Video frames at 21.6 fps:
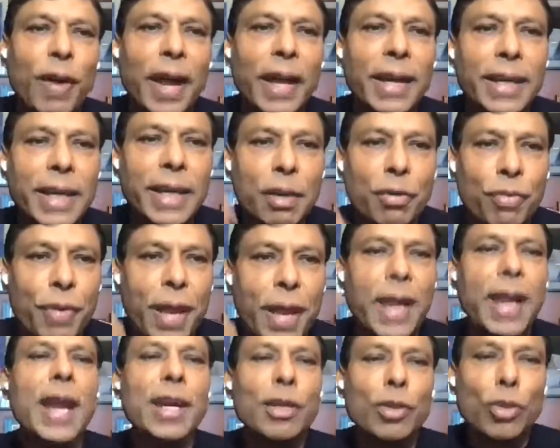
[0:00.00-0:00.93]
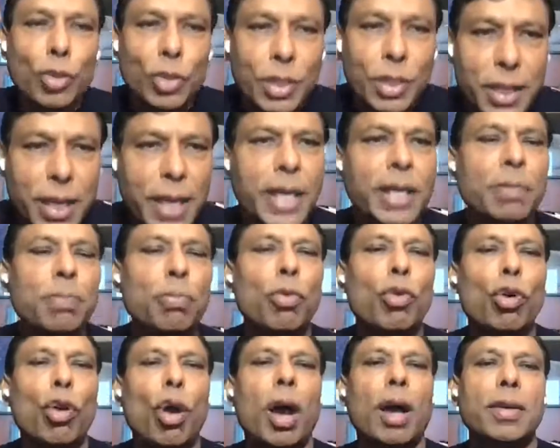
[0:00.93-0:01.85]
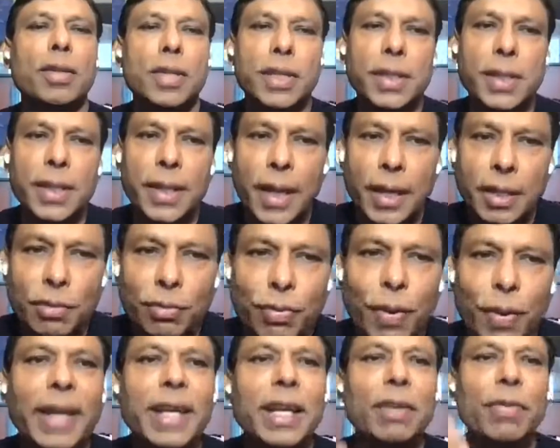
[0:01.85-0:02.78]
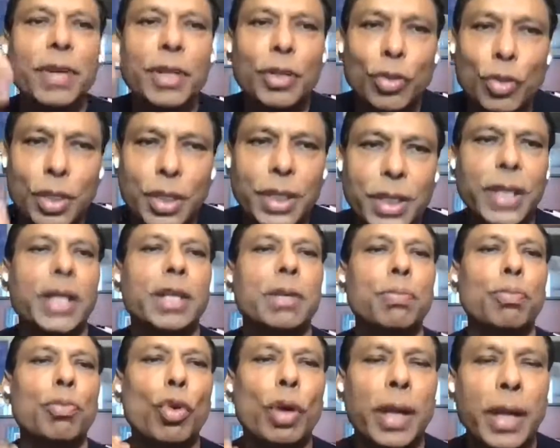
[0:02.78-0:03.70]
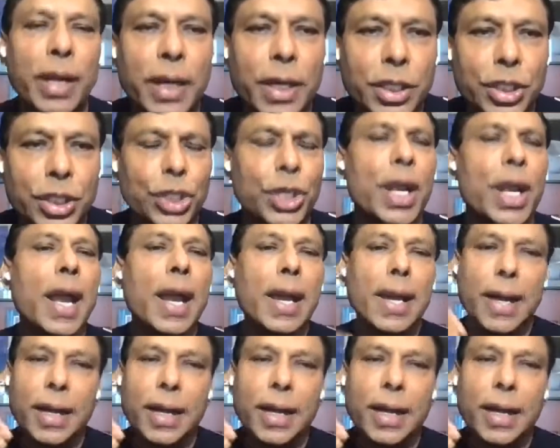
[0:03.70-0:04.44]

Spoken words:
find a way to create more oxygen. Let's find a way to create more energy.